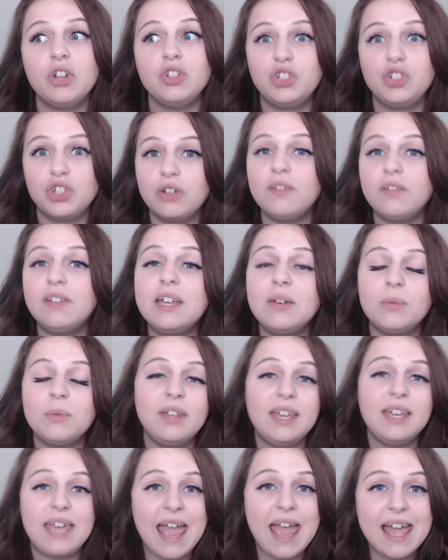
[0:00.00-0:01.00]
journaling
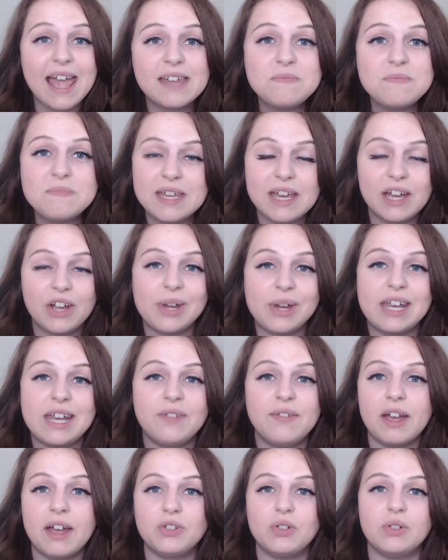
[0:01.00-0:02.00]
really can be a
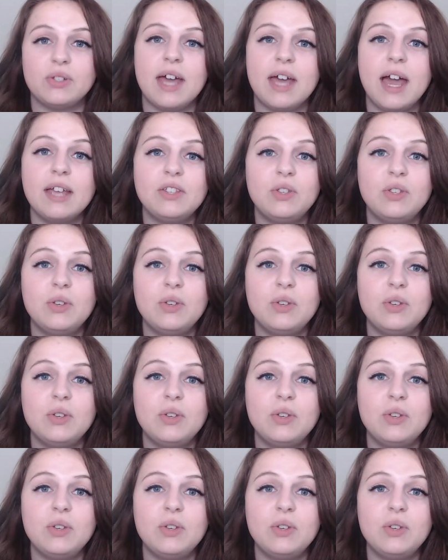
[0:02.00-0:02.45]
creative exercise.